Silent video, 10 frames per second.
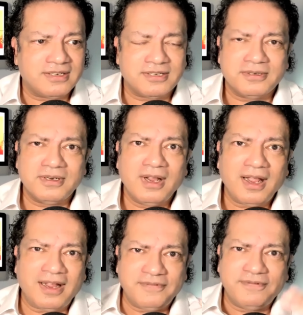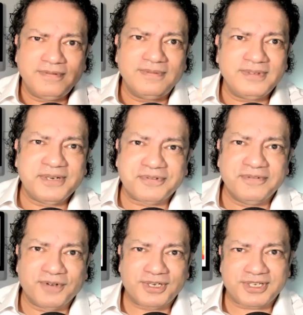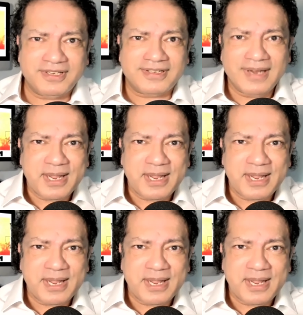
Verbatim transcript: to have different versions.